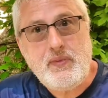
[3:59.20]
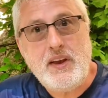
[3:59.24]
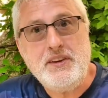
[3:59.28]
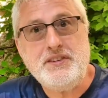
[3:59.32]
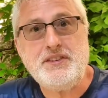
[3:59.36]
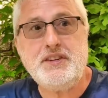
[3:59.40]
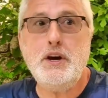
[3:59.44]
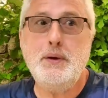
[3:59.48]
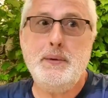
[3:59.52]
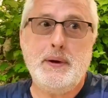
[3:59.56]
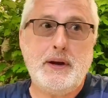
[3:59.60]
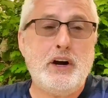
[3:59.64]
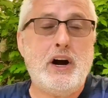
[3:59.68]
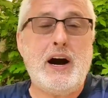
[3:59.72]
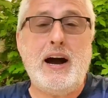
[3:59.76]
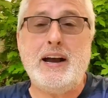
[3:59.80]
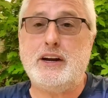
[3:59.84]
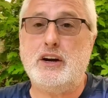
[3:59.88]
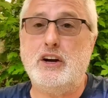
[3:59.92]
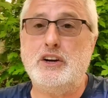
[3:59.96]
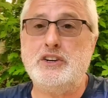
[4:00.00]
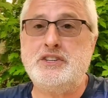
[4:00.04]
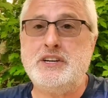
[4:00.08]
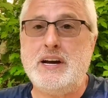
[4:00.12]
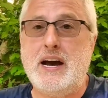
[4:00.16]
I
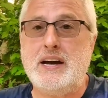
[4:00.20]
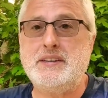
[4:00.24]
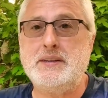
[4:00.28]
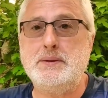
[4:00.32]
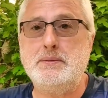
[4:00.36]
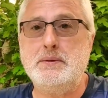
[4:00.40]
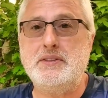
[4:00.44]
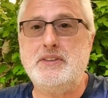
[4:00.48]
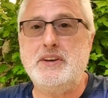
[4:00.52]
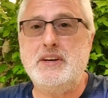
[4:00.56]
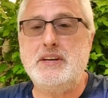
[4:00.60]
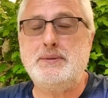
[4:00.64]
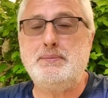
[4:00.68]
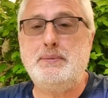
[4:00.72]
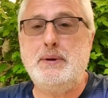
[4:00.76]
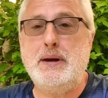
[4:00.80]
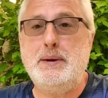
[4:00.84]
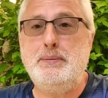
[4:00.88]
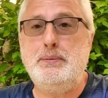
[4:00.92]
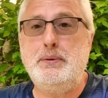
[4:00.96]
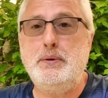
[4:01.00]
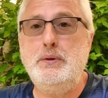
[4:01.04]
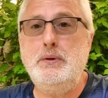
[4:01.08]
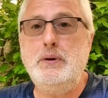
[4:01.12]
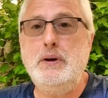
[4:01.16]
got chatting with these
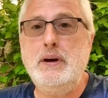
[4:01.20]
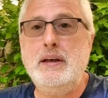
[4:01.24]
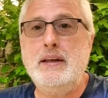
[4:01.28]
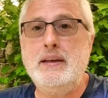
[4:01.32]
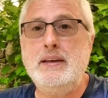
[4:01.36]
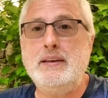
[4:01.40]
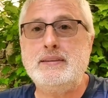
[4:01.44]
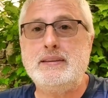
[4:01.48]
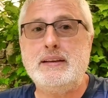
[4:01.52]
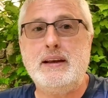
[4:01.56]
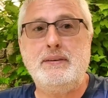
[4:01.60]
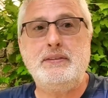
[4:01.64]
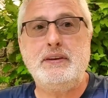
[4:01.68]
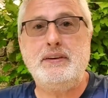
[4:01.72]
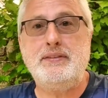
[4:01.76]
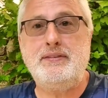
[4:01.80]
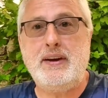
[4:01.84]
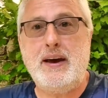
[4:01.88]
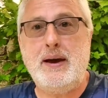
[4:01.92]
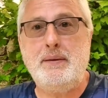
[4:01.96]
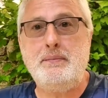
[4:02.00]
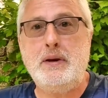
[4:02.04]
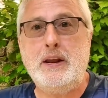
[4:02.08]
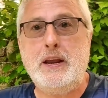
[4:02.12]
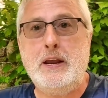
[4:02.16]
people, these lovely
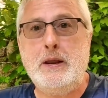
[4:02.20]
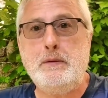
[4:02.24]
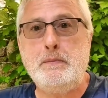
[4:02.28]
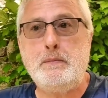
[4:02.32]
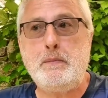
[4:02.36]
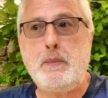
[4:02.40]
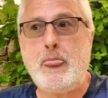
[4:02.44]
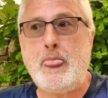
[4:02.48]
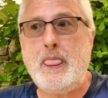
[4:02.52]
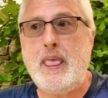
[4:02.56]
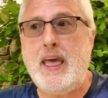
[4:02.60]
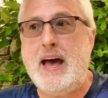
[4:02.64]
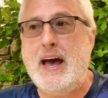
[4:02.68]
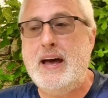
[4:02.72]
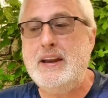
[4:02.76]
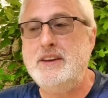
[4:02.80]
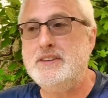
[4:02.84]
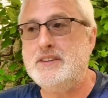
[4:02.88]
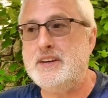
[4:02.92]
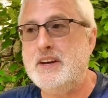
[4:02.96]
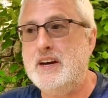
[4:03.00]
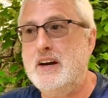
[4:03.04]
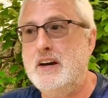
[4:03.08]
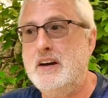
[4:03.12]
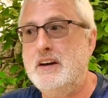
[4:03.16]
family,
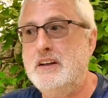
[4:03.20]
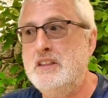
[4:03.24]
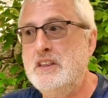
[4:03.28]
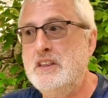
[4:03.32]
and